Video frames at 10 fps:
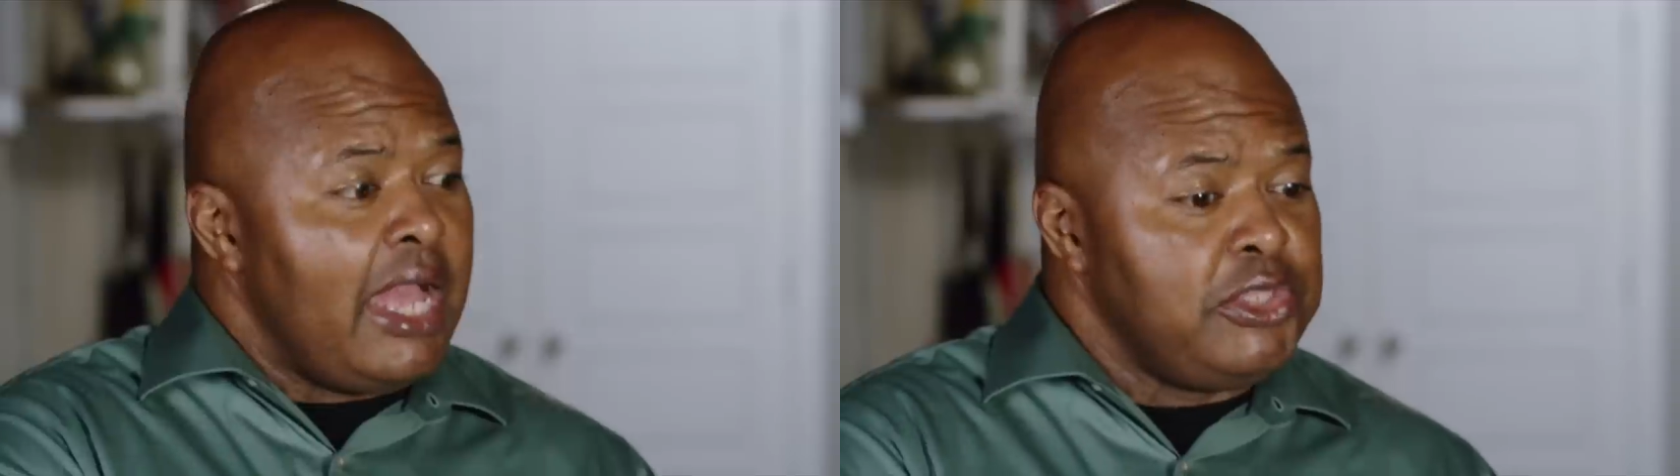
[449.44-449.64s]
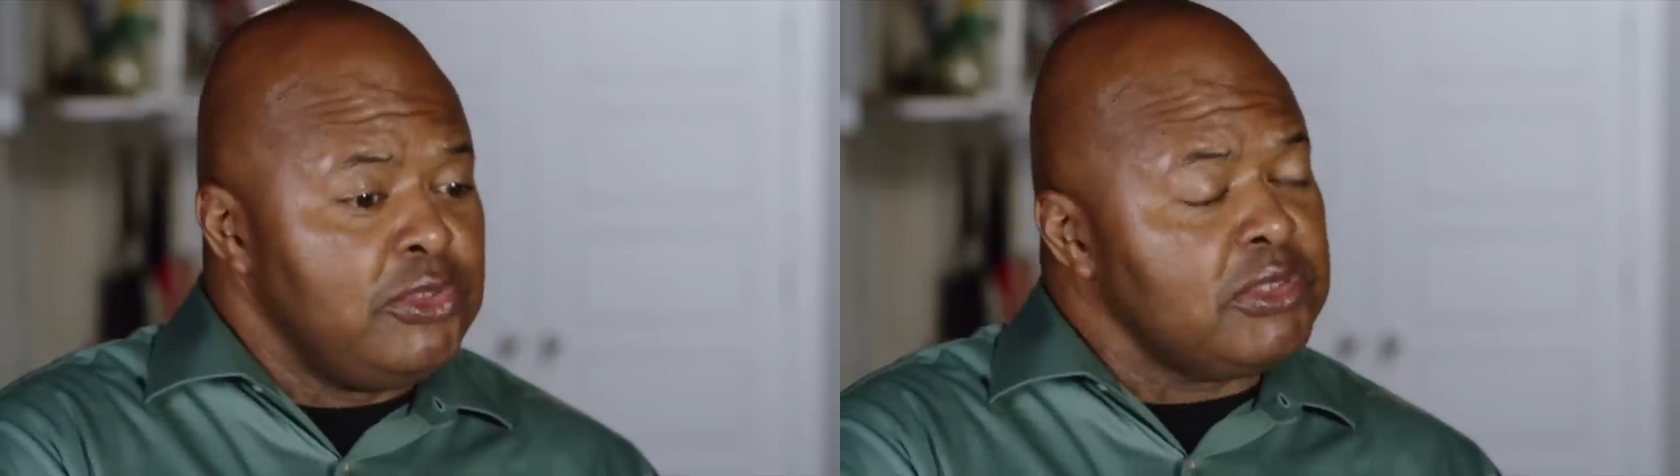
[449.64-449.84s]

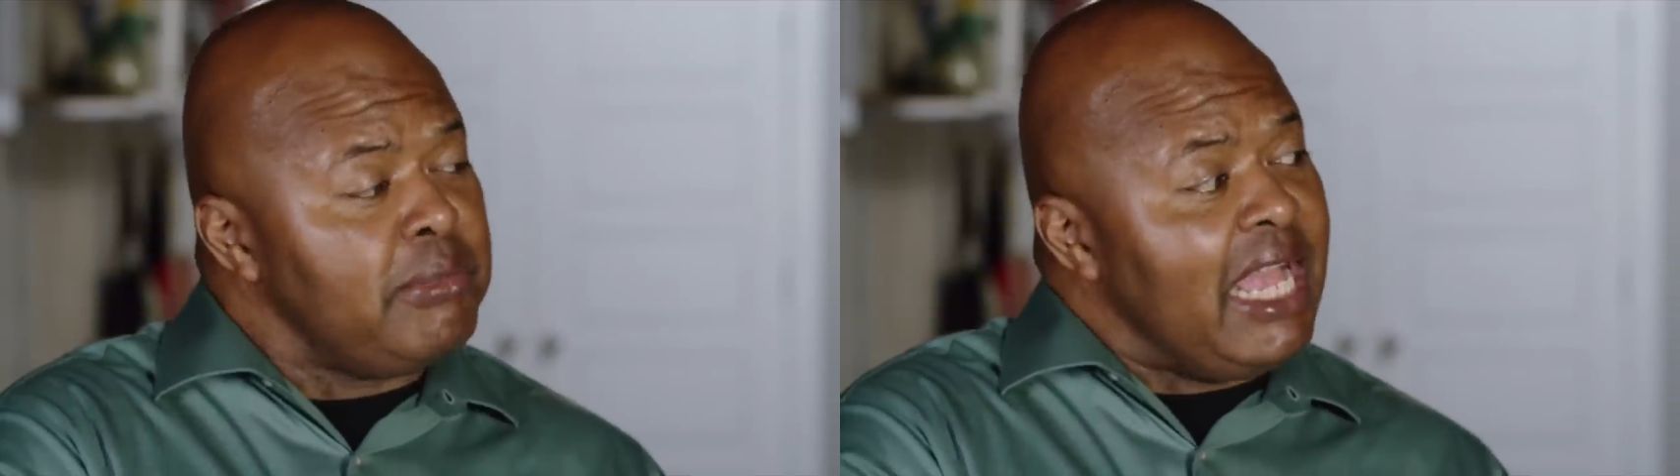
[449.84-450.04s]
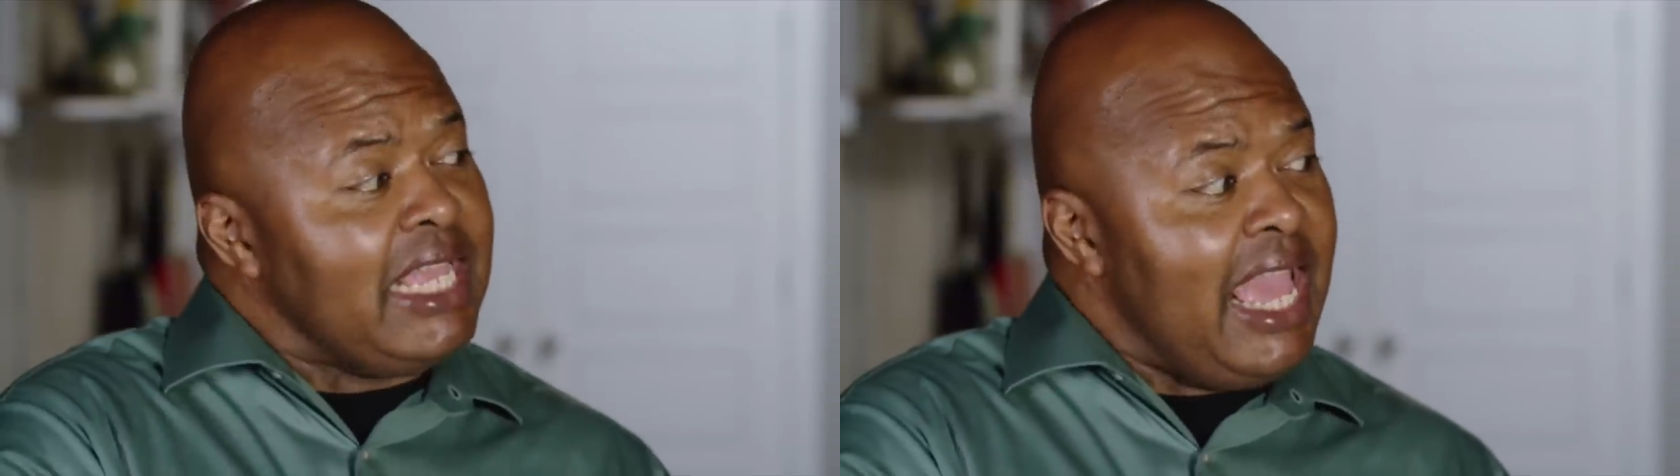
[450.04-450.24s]
I
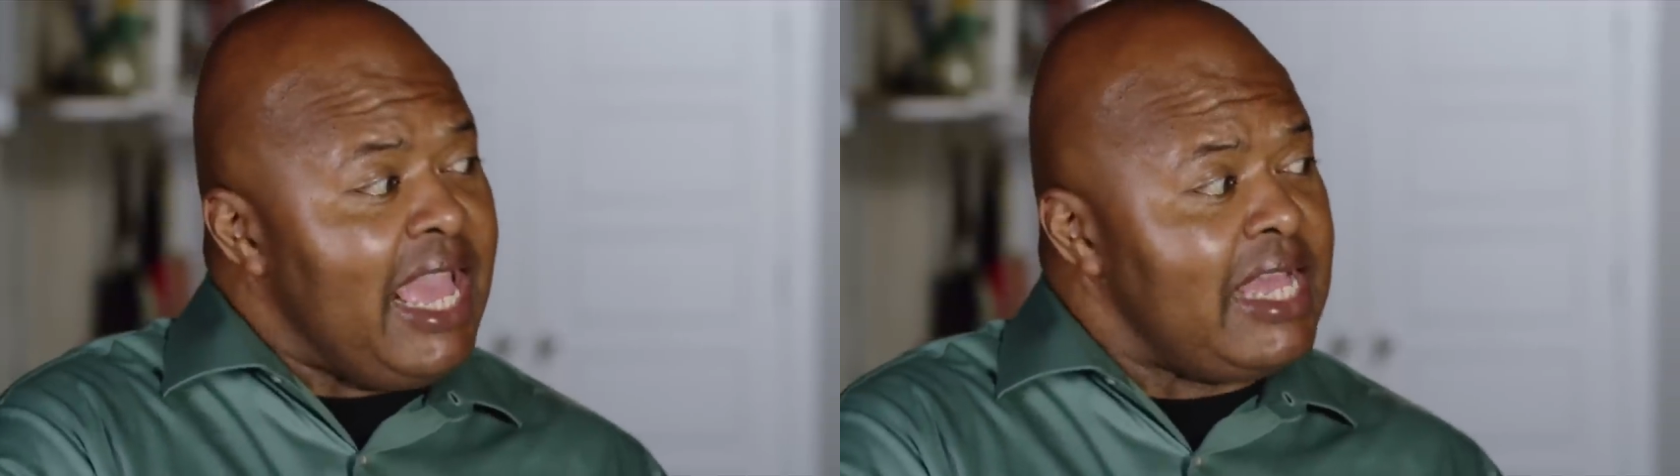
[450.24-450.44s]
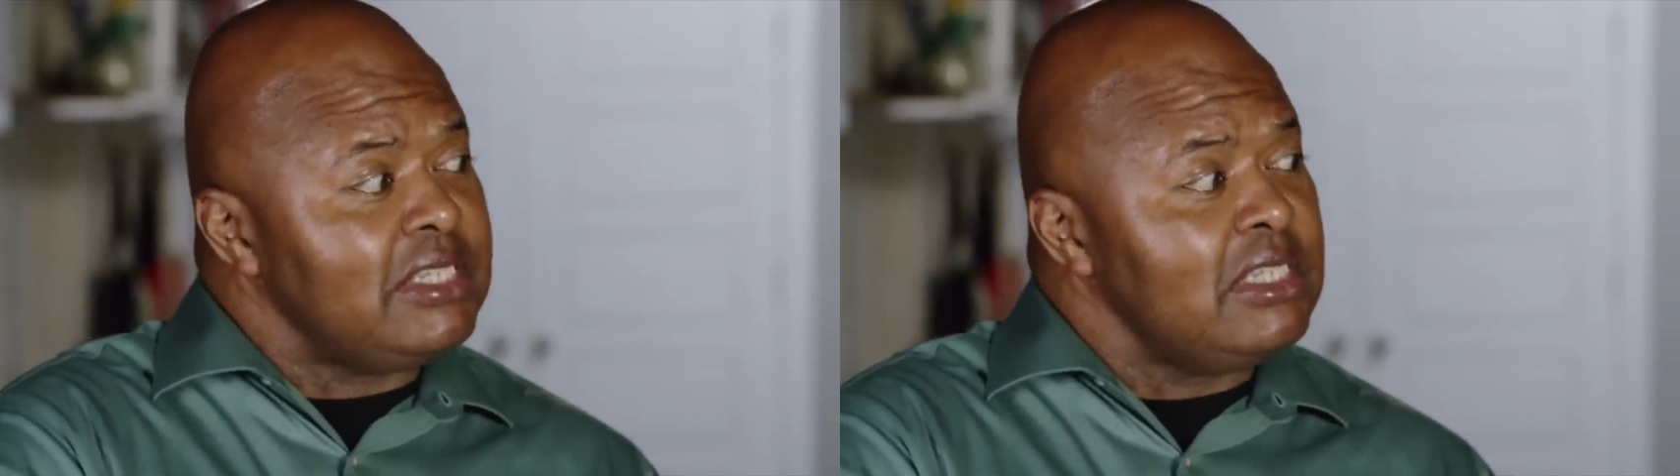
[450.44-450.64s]
used my
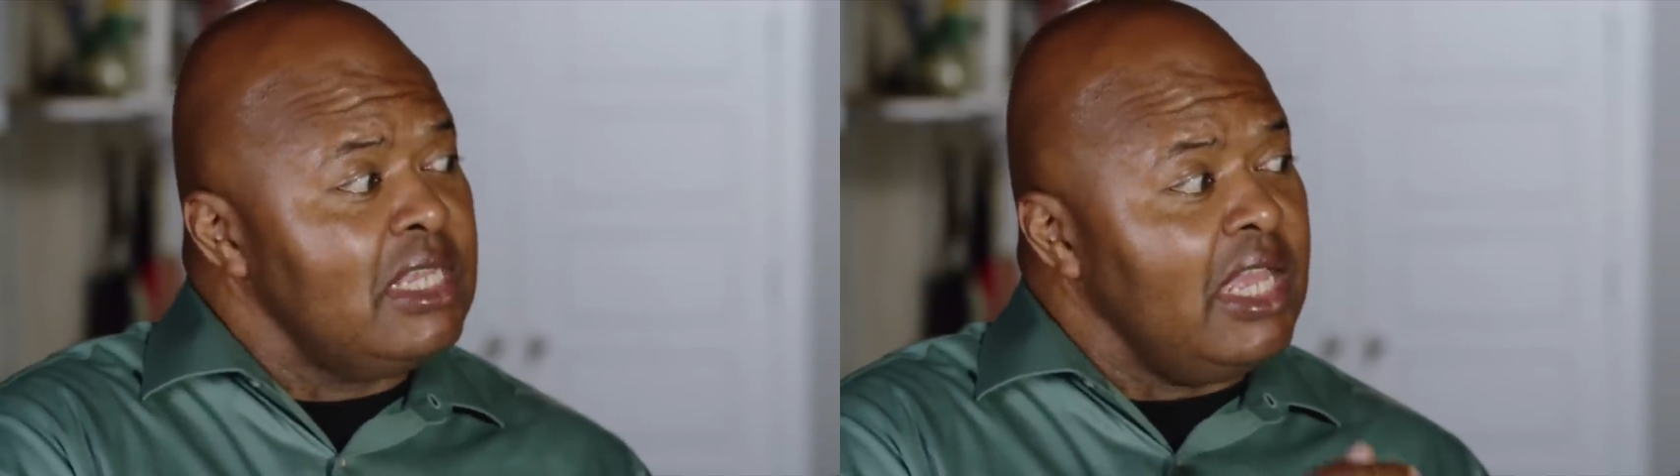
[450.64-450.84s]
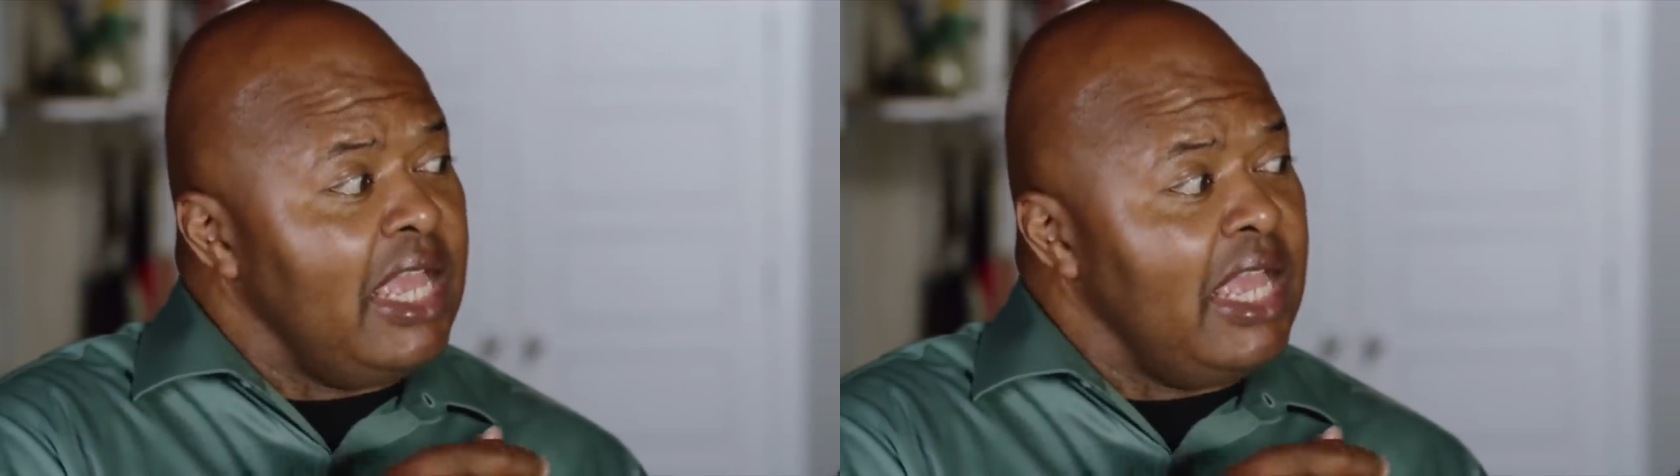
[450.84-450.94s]
gas